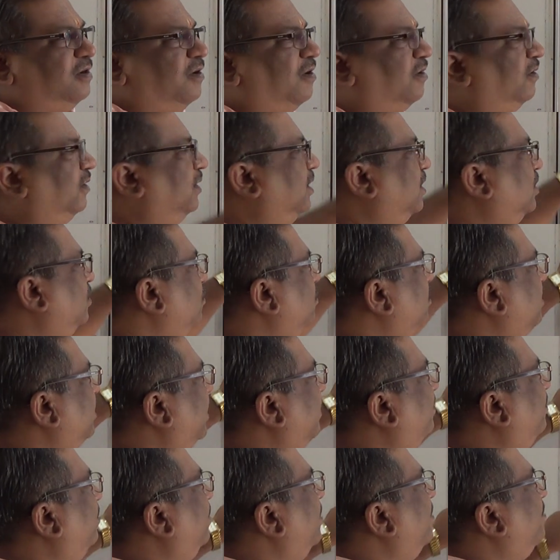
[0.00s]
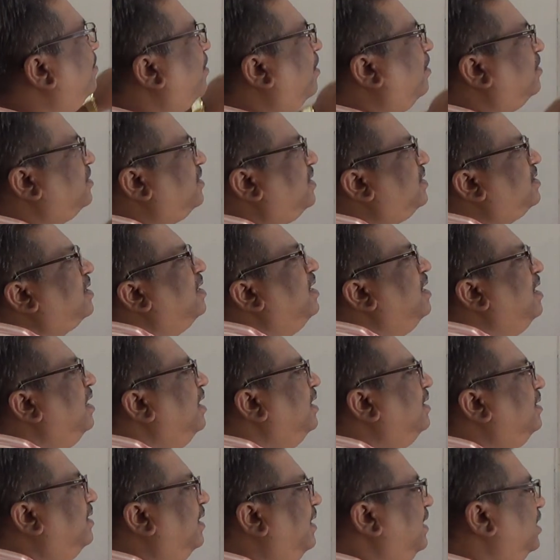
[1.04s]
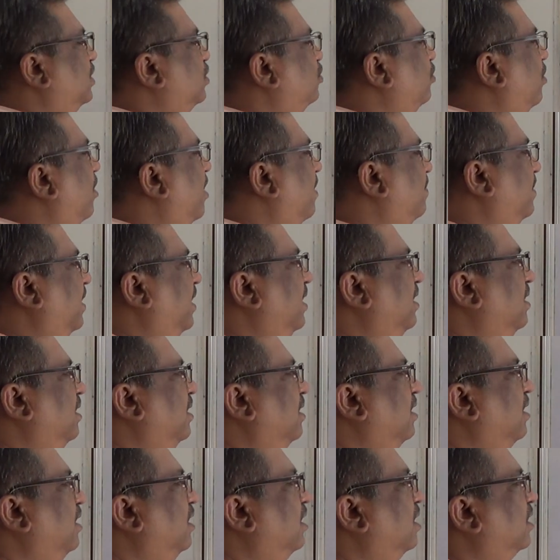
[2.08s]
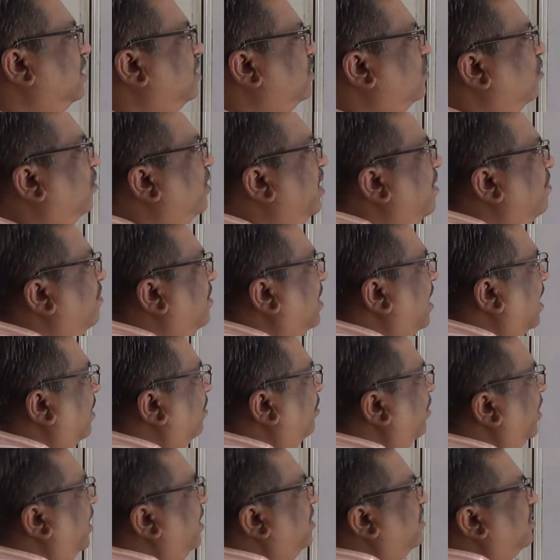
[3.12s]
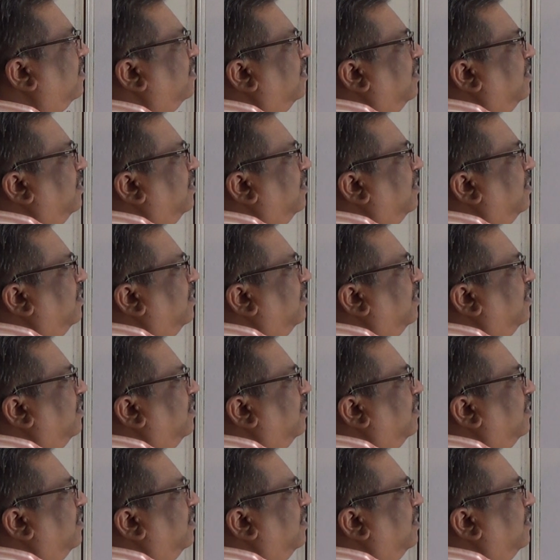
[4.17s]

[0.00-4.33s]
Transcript: or the two-step process, that is to obtain sodium carbonate